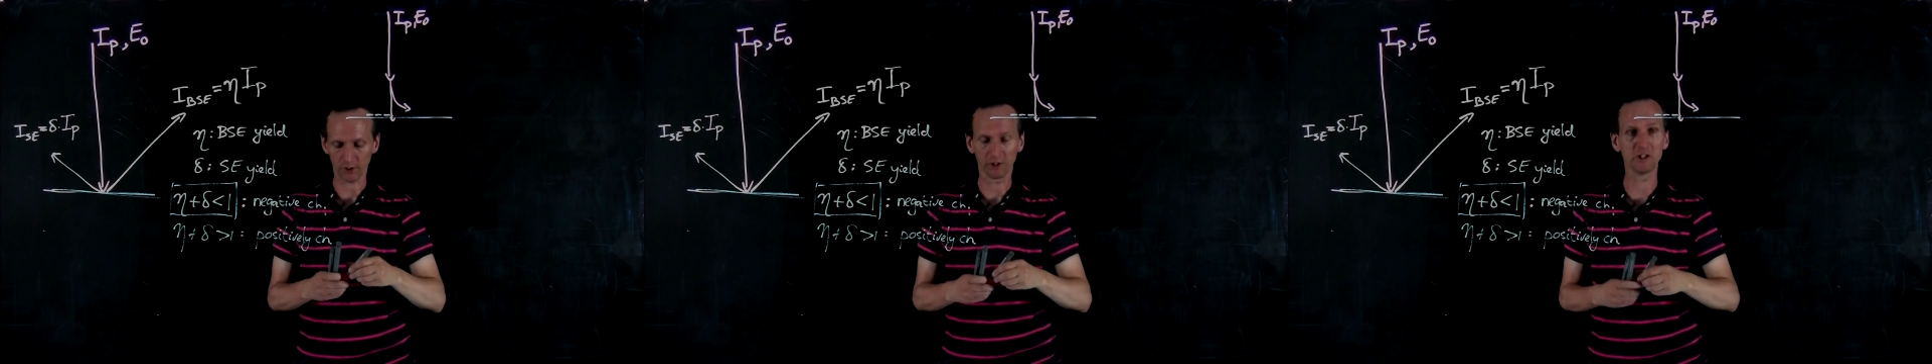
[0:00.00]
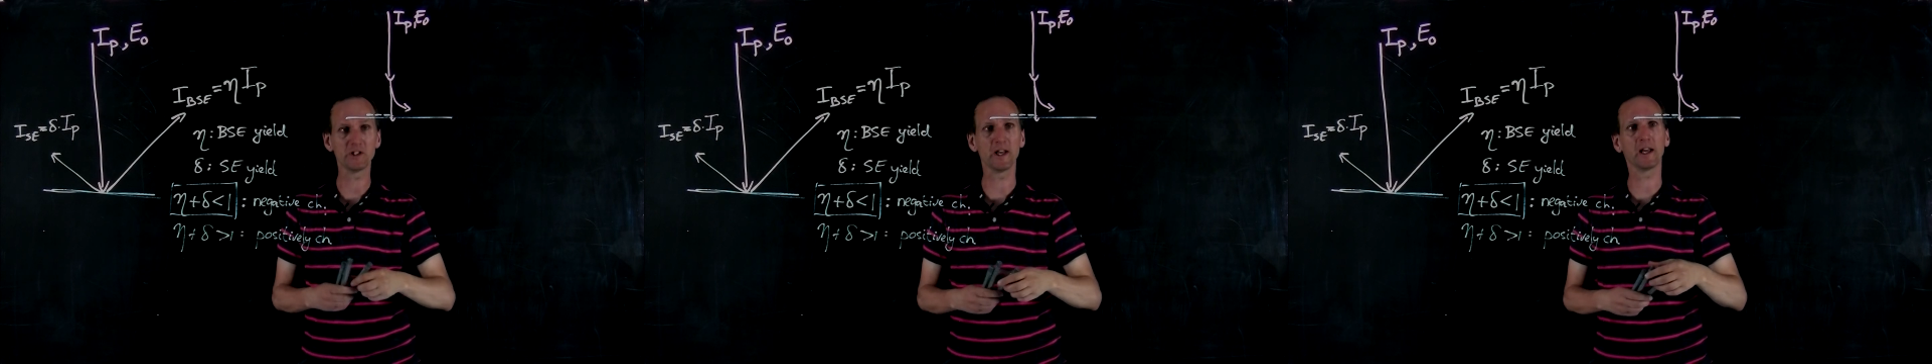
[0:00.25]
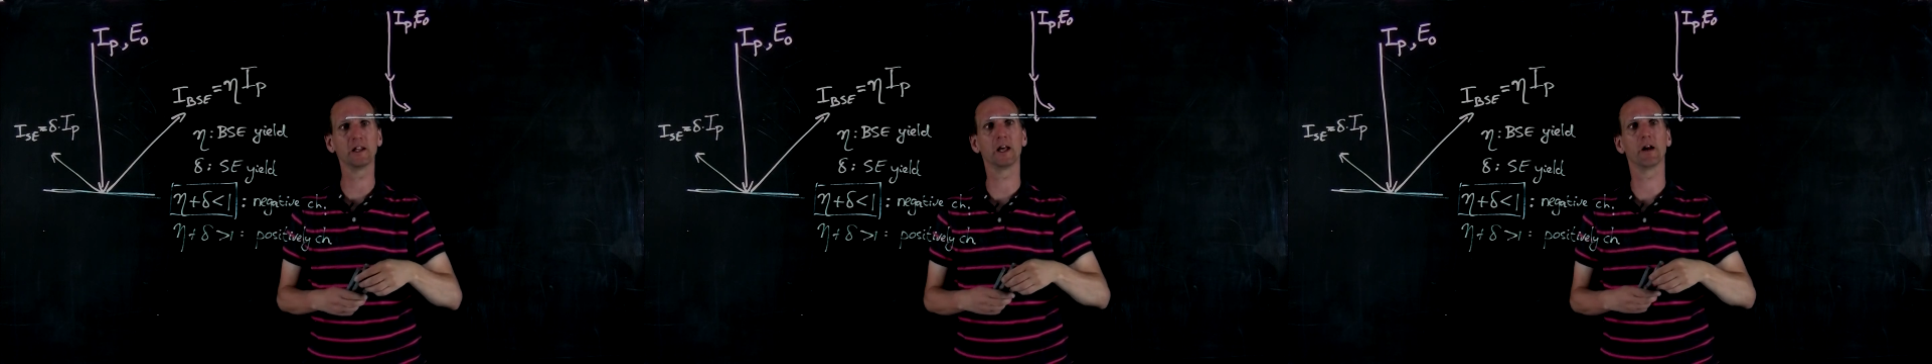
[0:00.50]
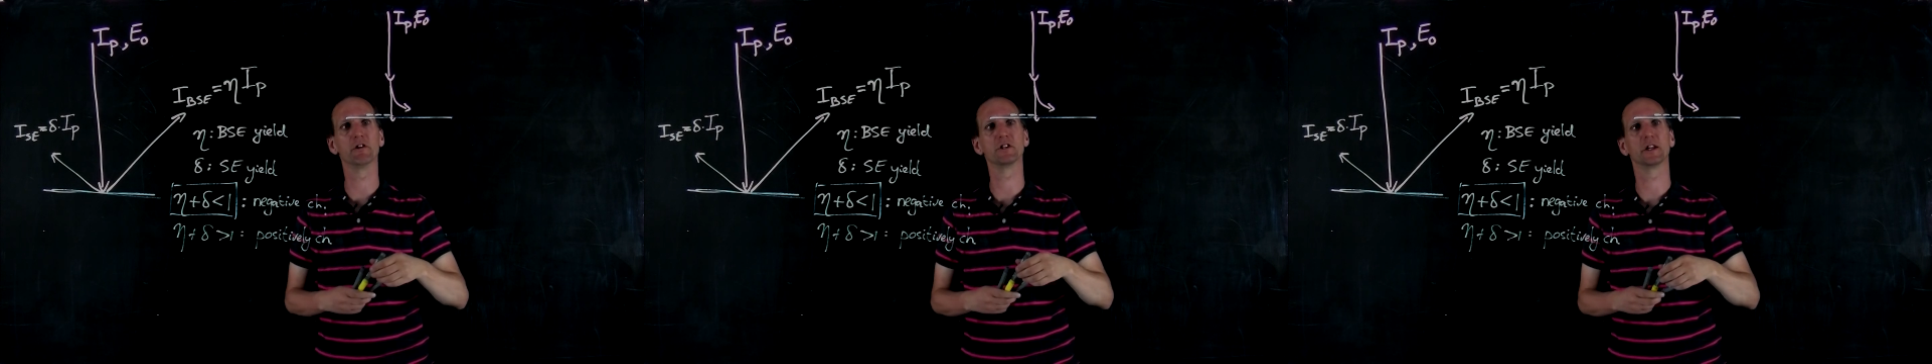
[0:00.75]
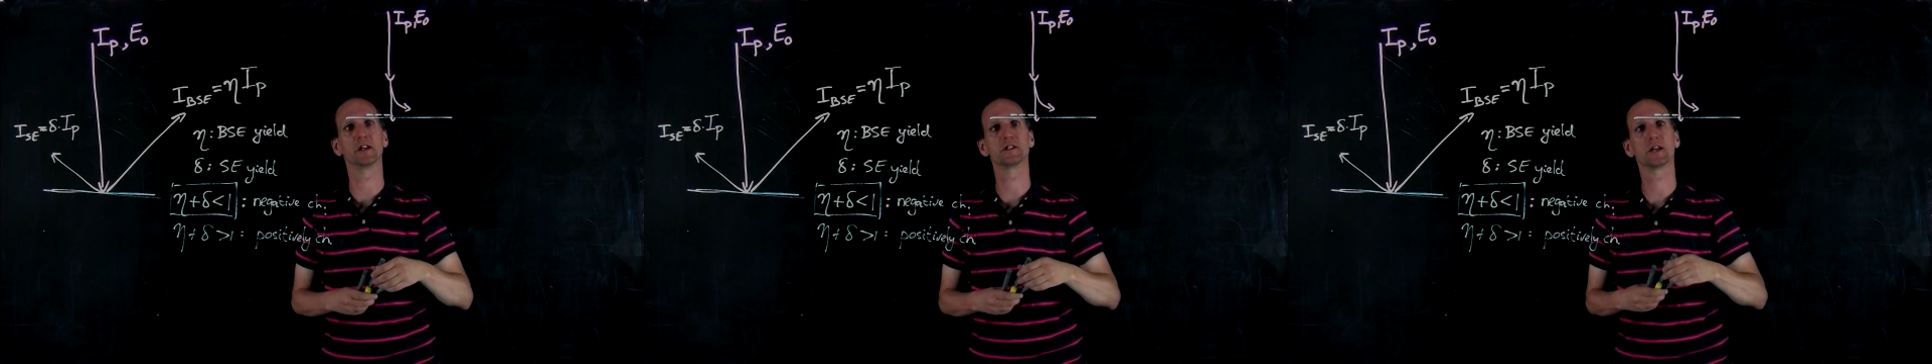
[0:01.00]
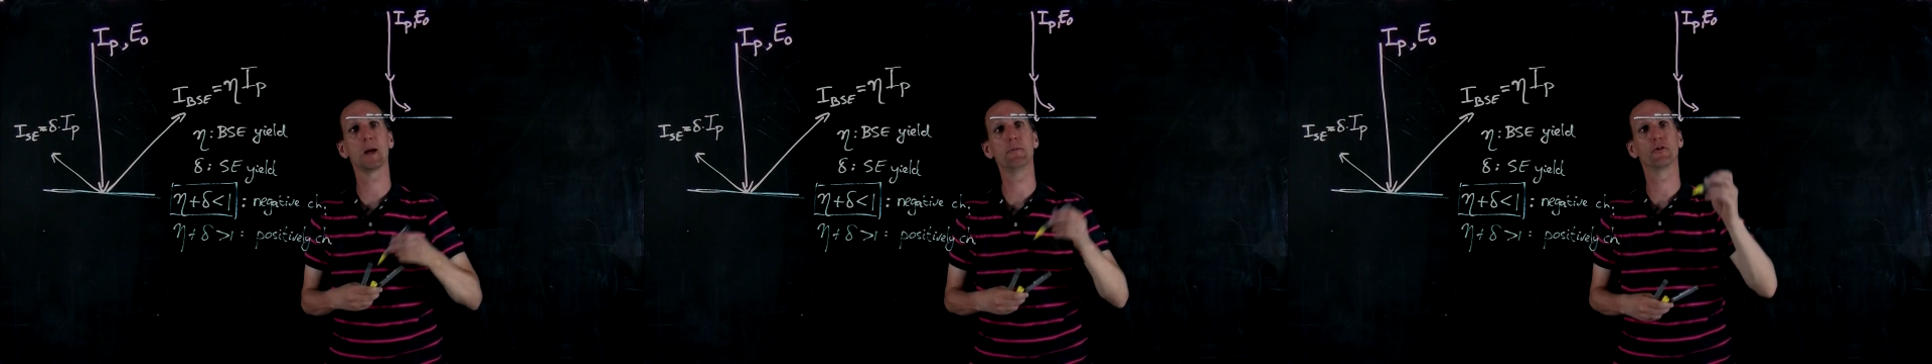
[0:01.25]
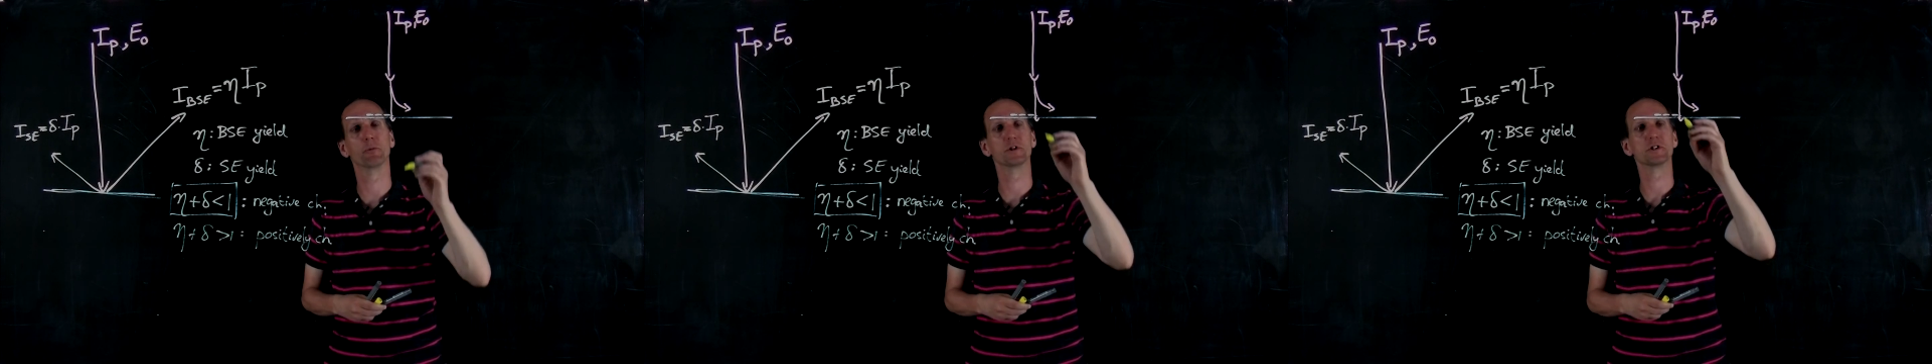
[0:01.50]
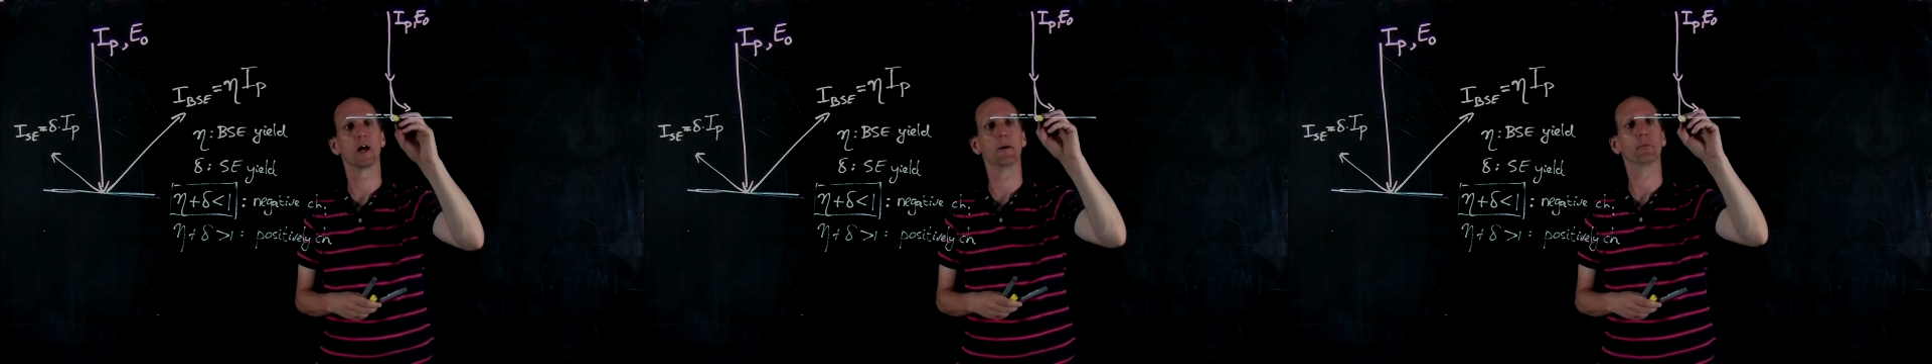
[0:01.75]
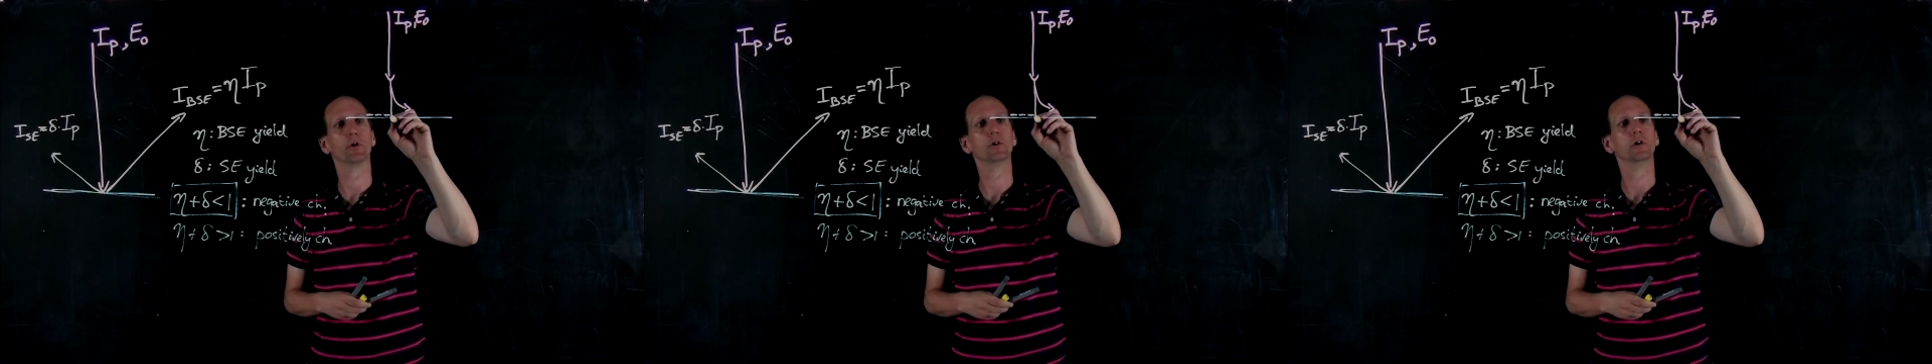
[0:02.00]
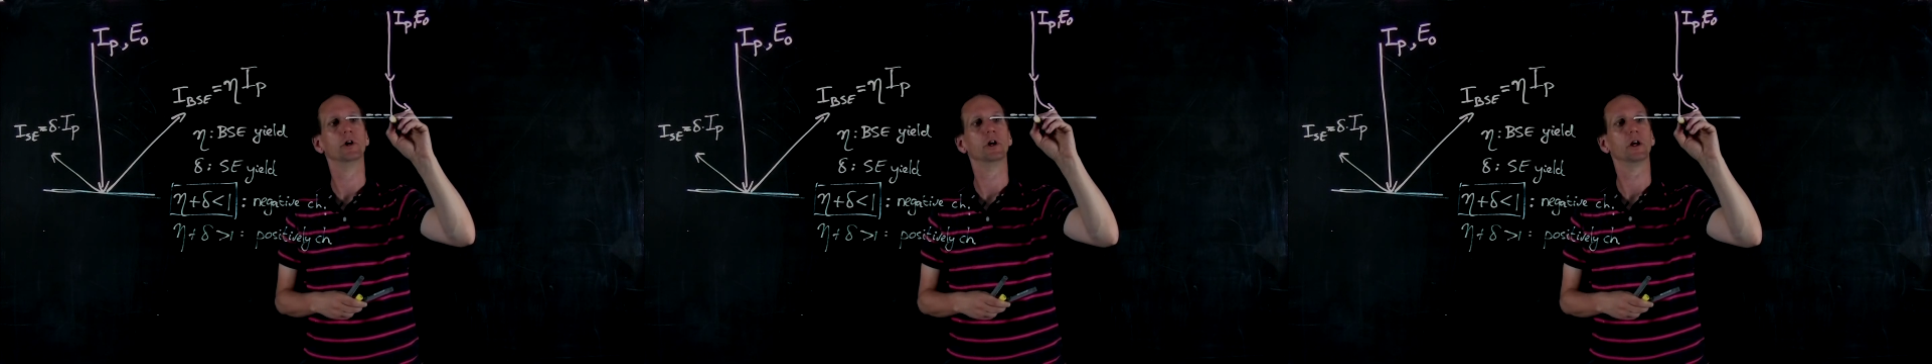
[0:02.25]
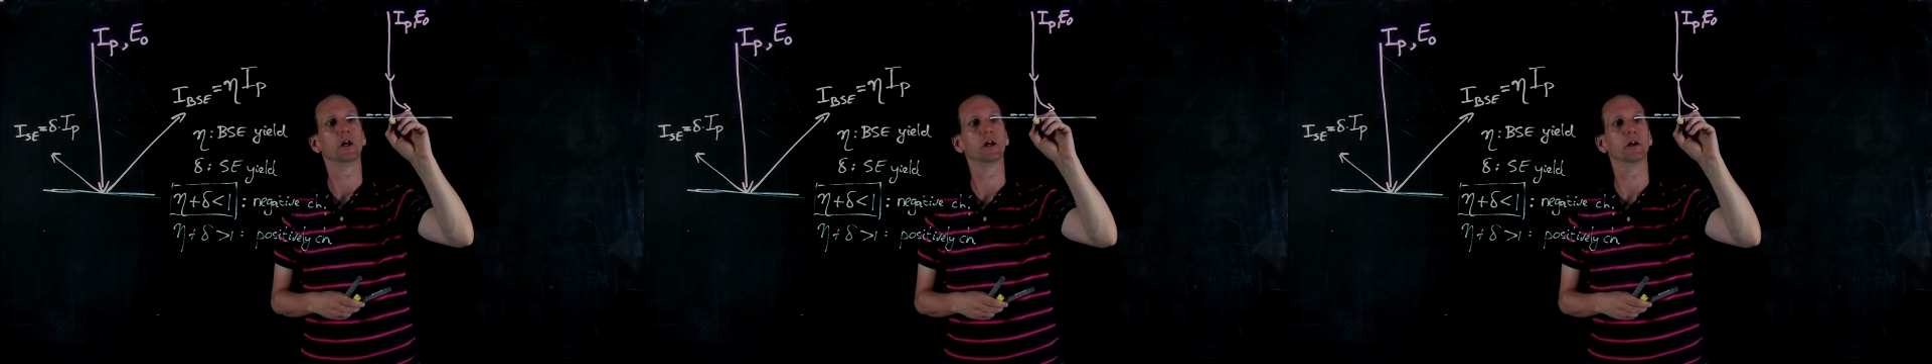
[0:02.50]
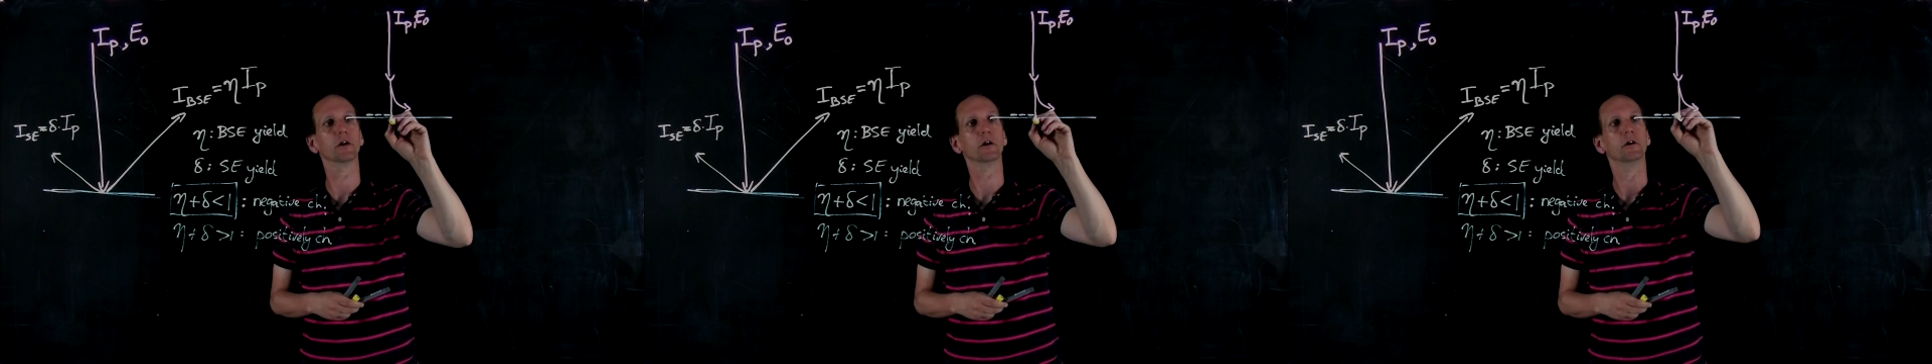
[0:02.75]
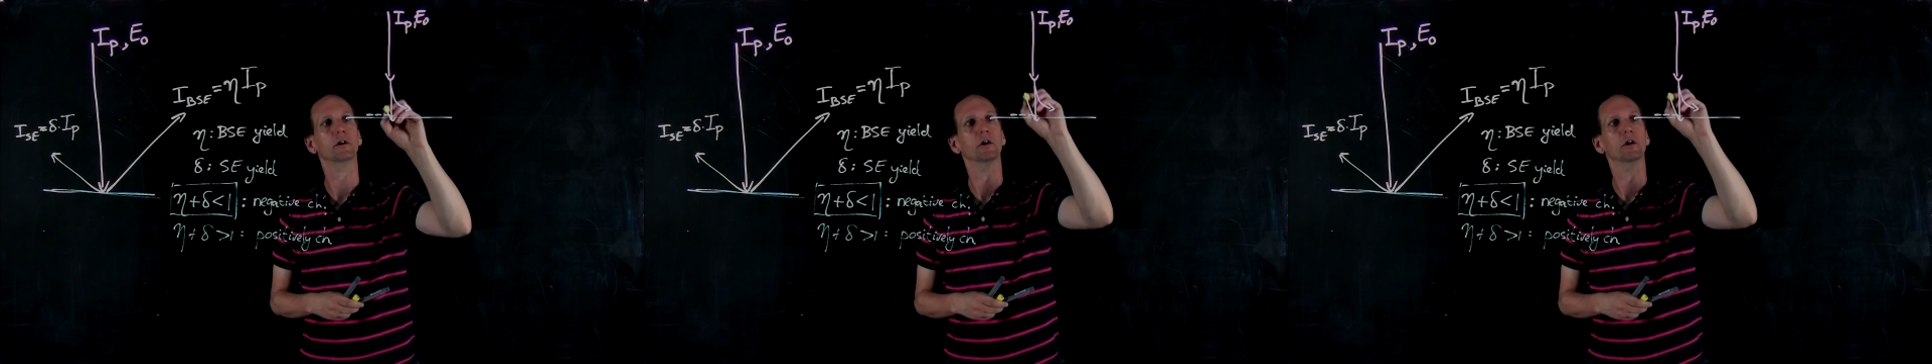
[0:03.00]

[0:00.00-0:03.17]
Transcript: the secondaries that escape from the sample here